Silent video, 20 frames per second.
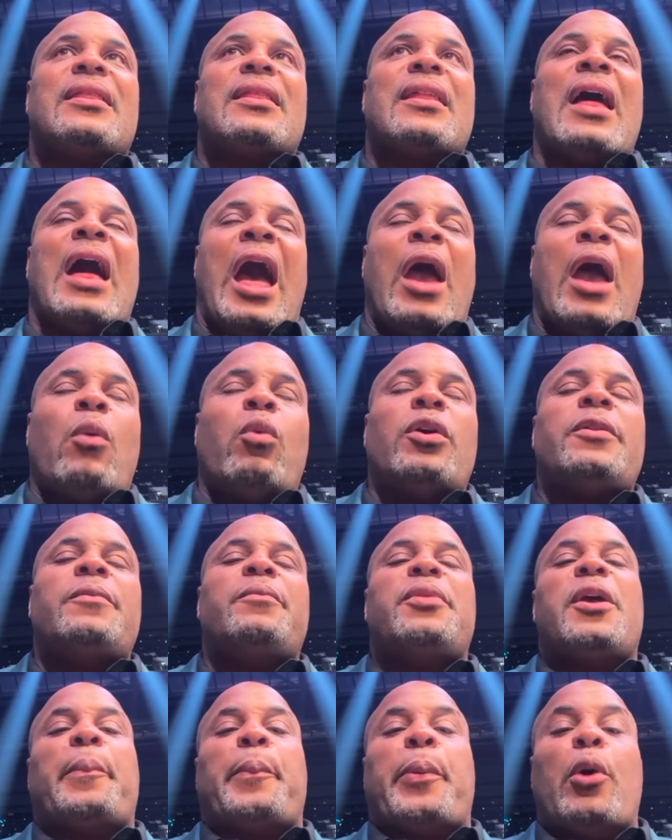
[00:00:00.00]
I wouldn't
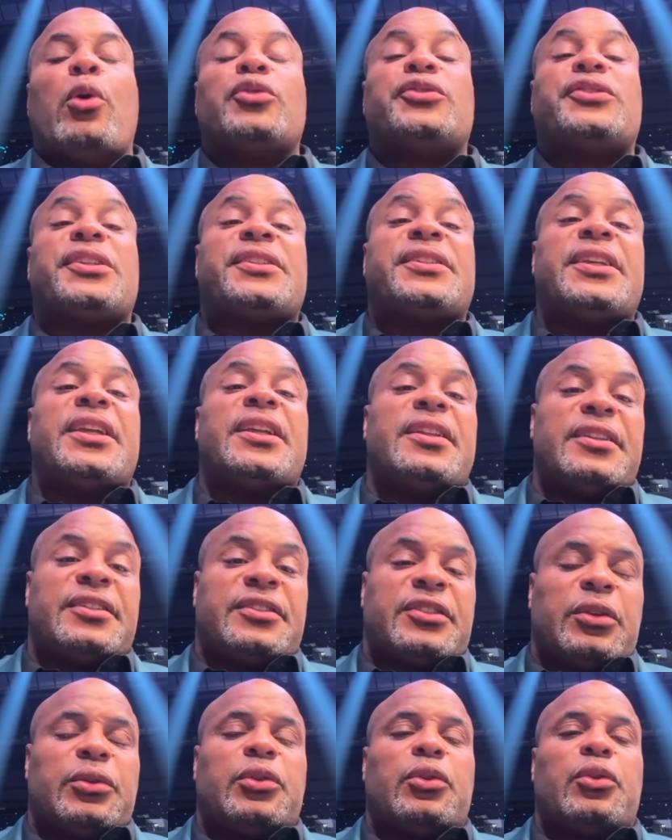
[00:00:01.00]
be opposed to seeing these
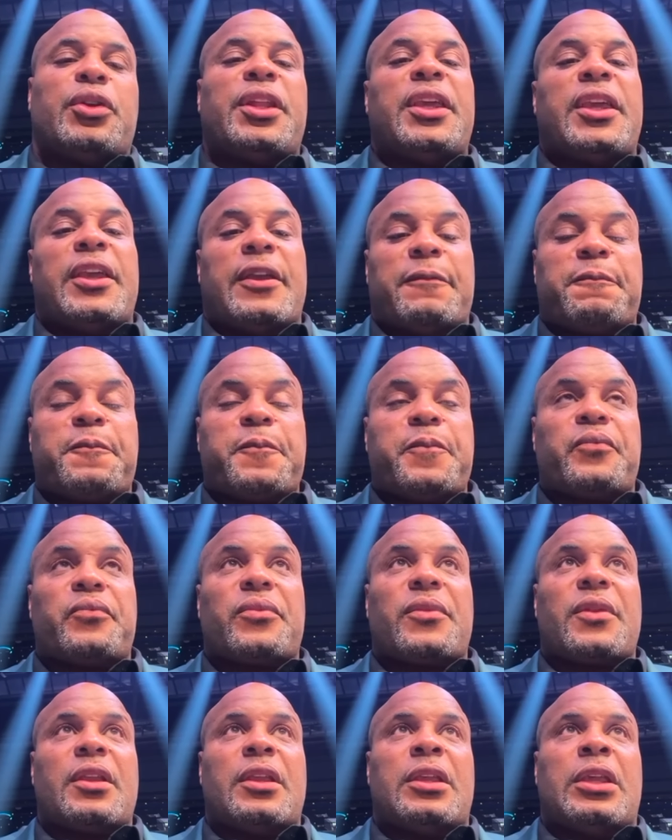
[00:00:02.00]
two do it again.
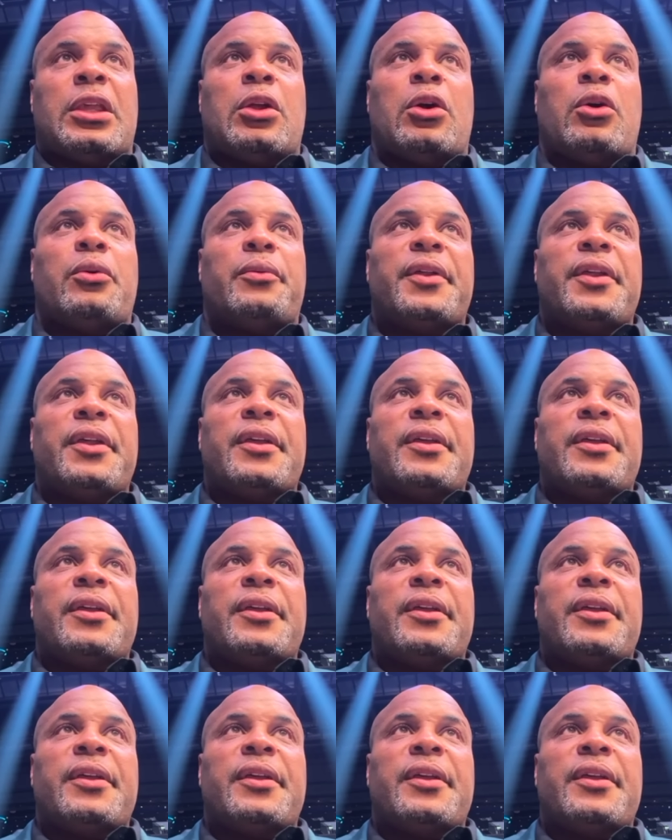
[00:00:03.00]
You know,